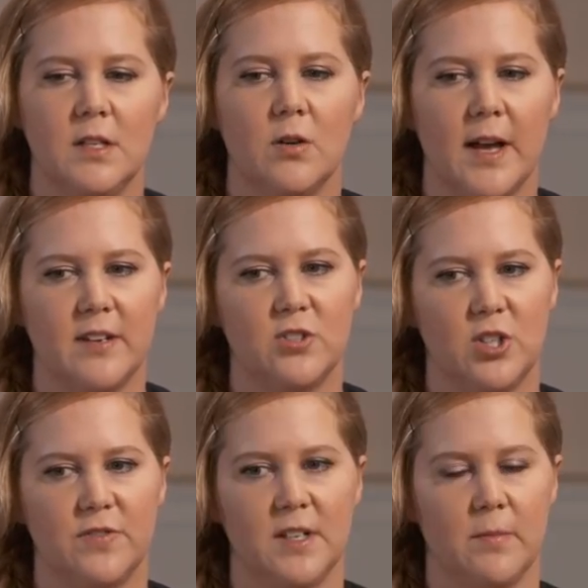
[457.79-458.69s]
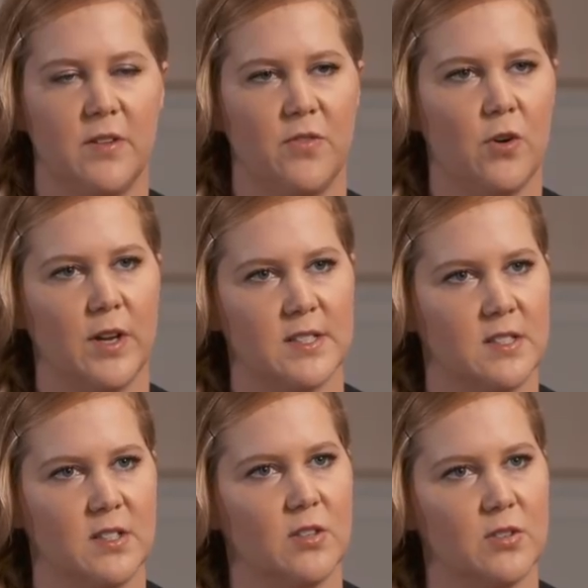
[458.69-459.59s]
you know, kind of shifting my
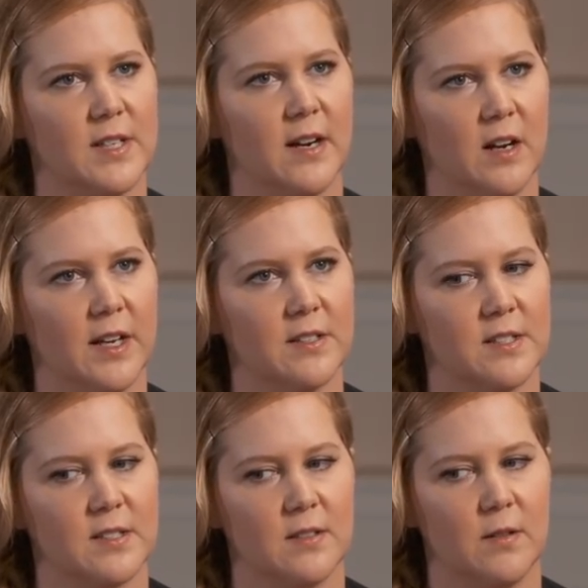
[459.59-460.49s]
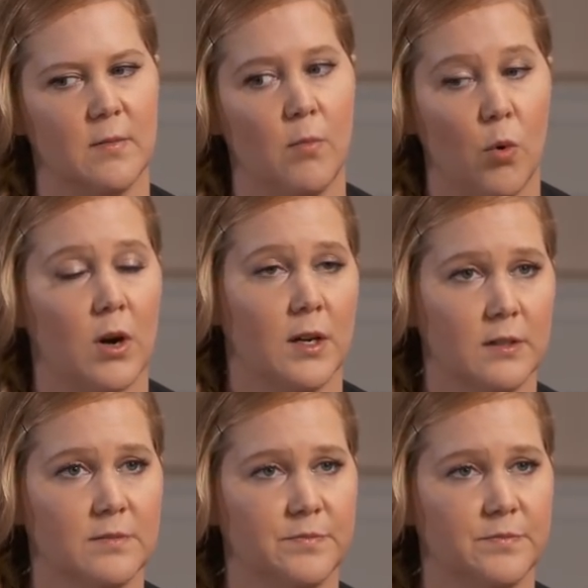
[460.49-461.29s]
focus to those areas more.